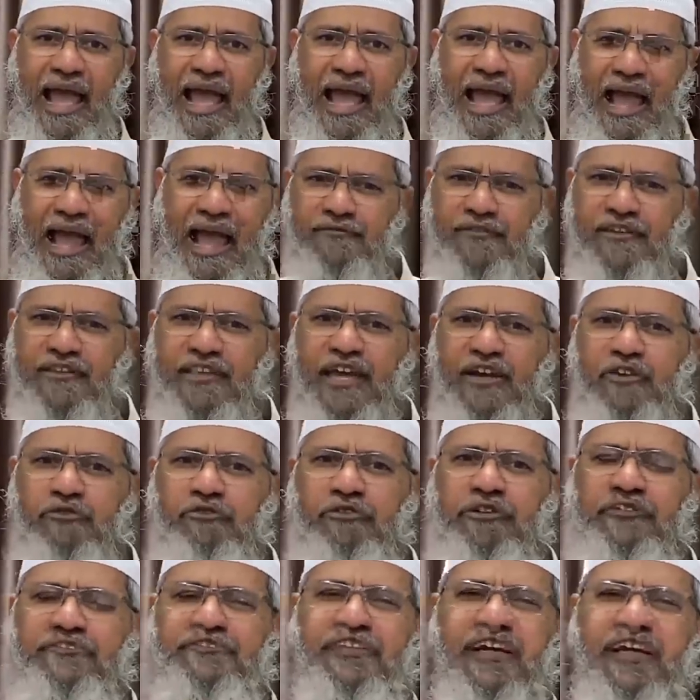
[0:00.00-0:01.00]
After that,
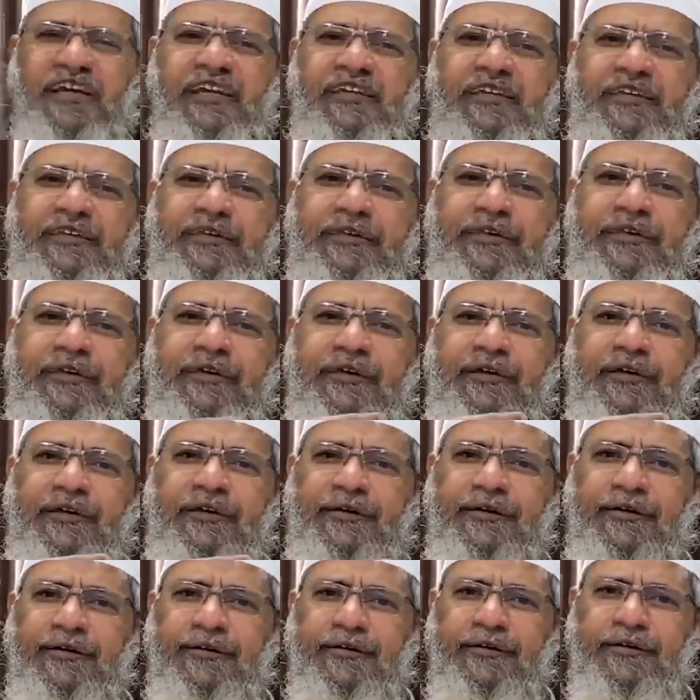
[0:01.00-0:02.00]
you recite
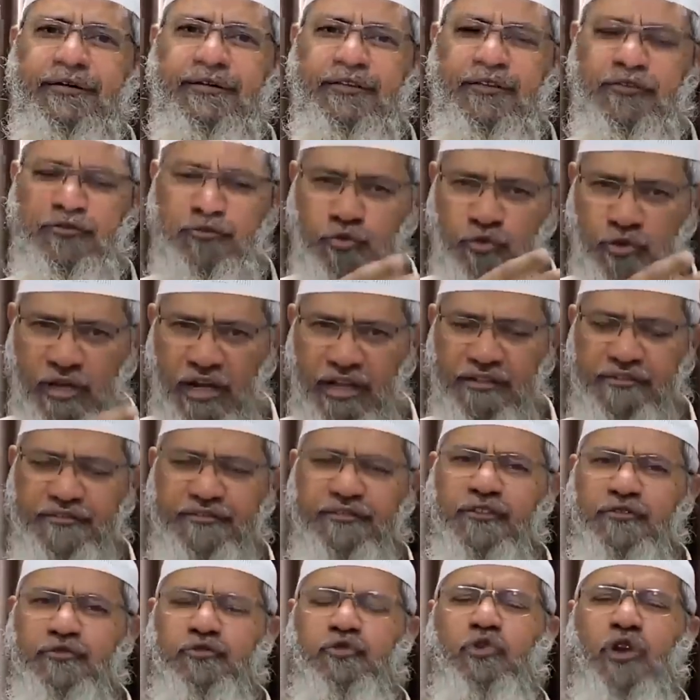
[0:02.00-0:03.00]
the
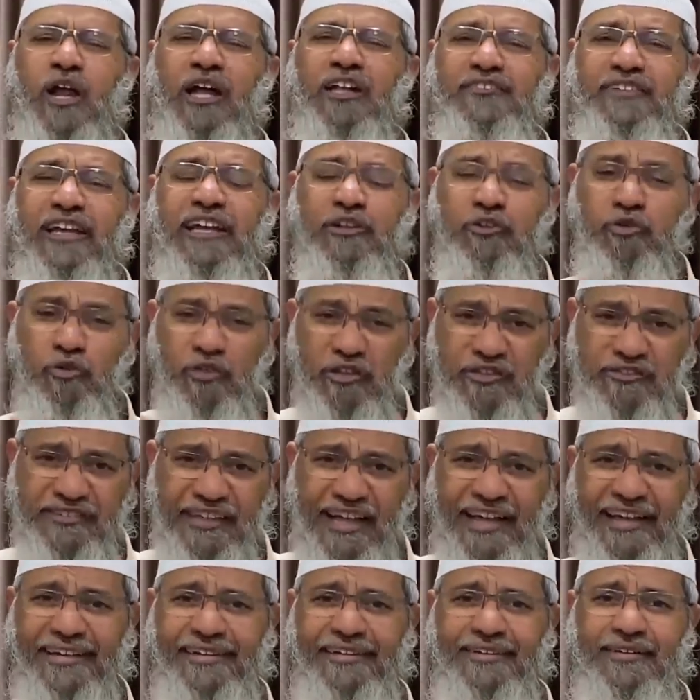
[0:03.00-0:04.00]
Surahs. The Surahs that you
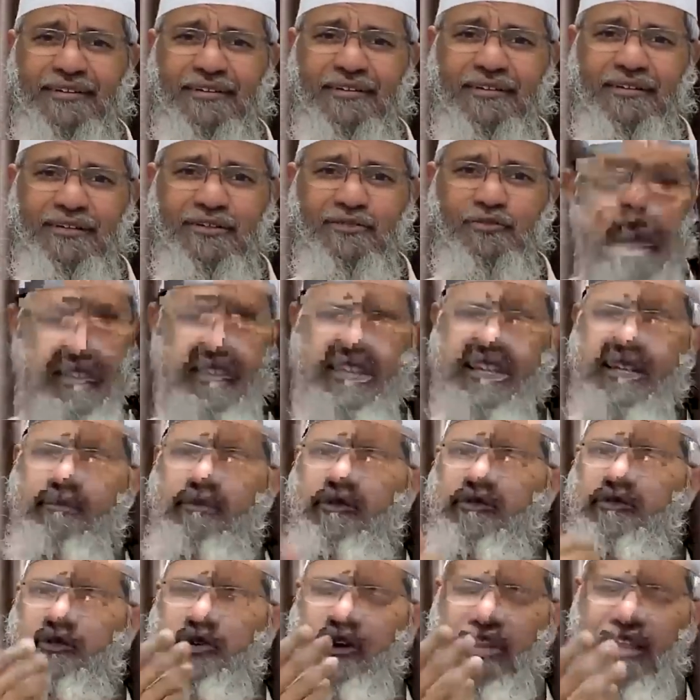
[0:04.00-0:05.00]
recite, whether
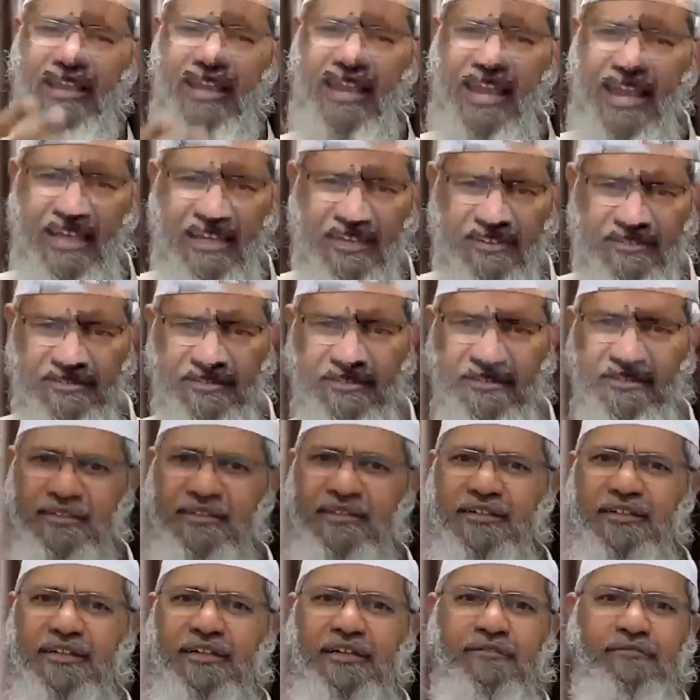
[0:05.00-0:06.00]
it be Surah Ikhlas,
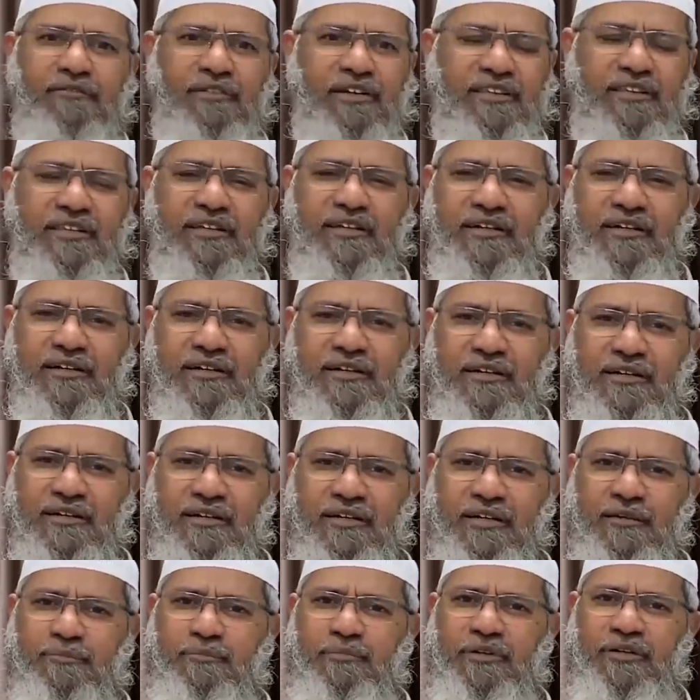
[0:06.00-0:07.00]
whether
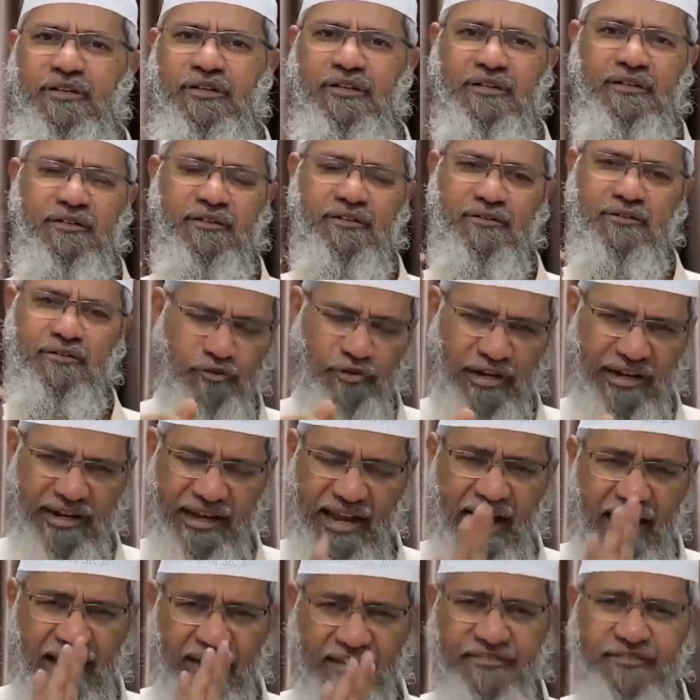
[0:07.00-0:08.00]
it be Surah
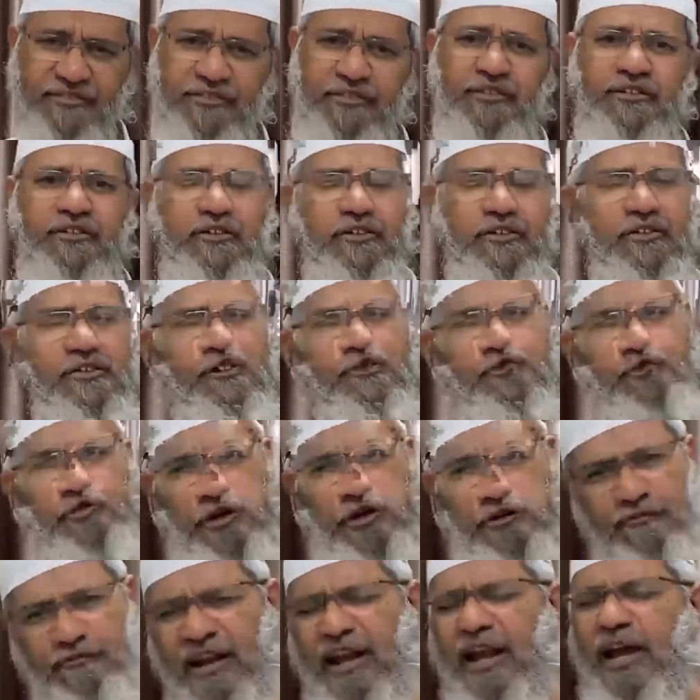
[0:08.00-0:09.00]
Nas,
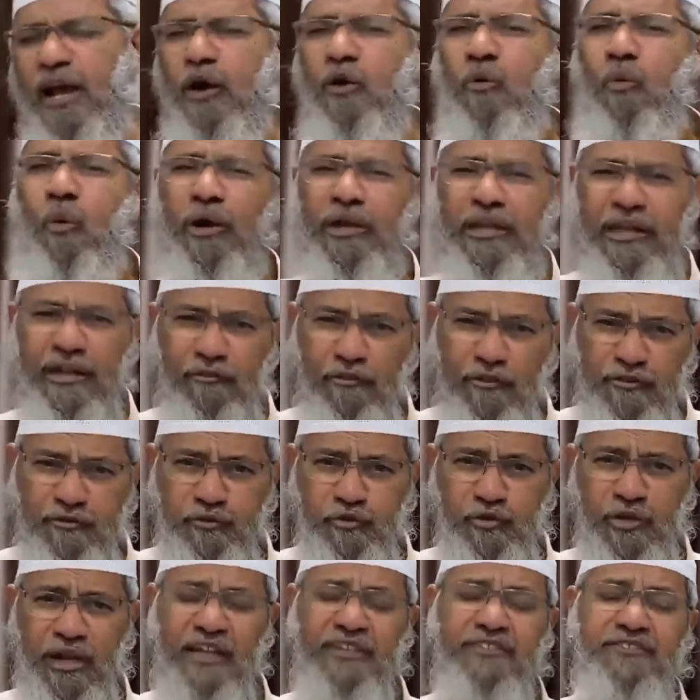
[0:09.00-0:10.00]
Surah Falaq, whatever
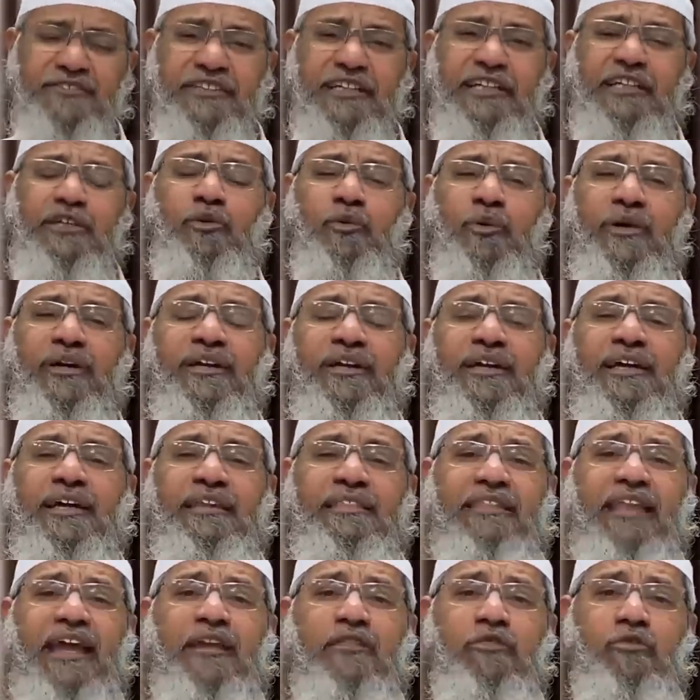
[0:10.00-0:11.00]
surah, see to
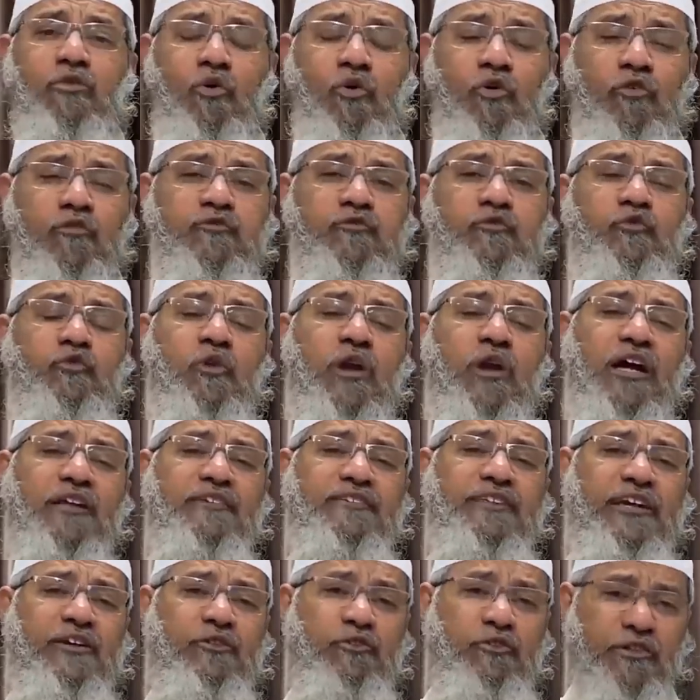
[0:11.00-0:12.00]
it that those
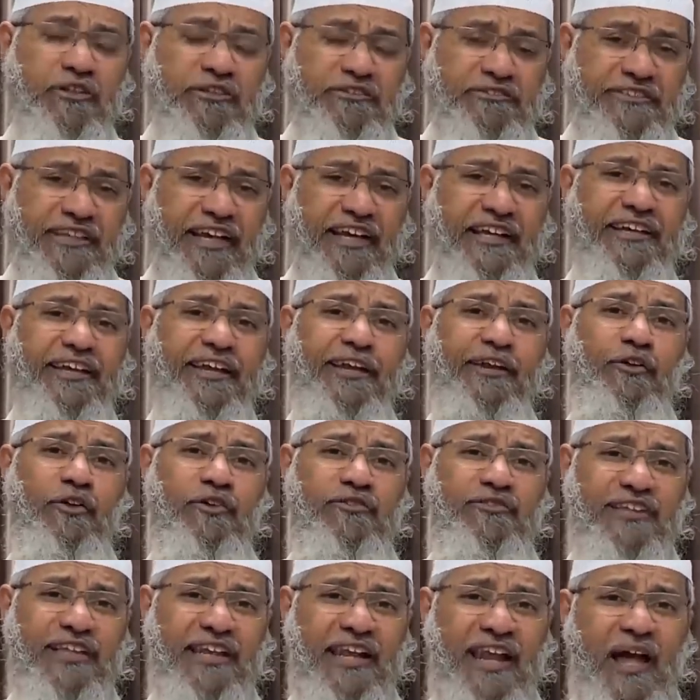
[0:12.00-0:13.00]
surahs that you recite in
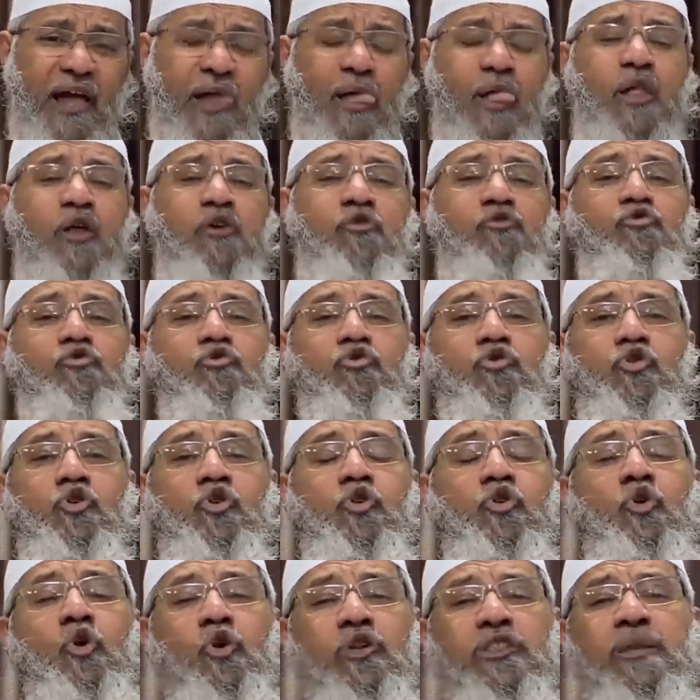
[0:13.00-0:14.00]
your salah, you
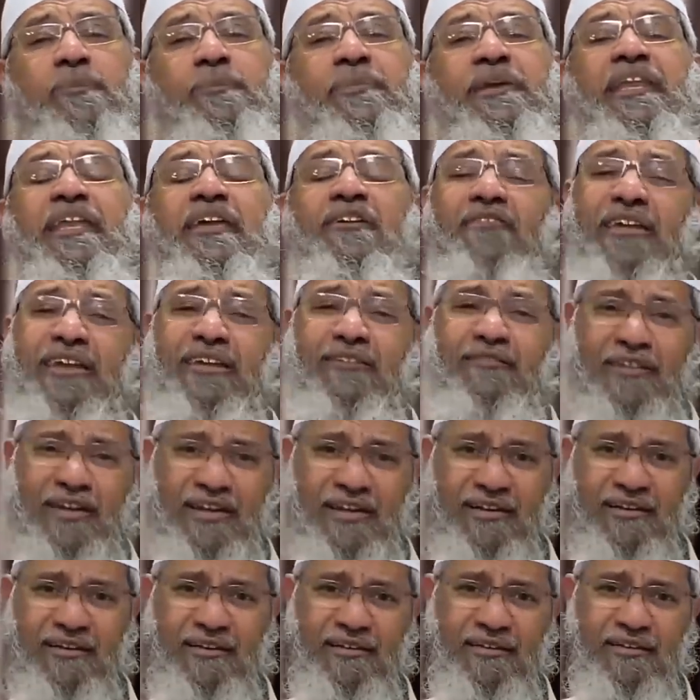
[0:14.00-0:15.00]
should know the meaning very well.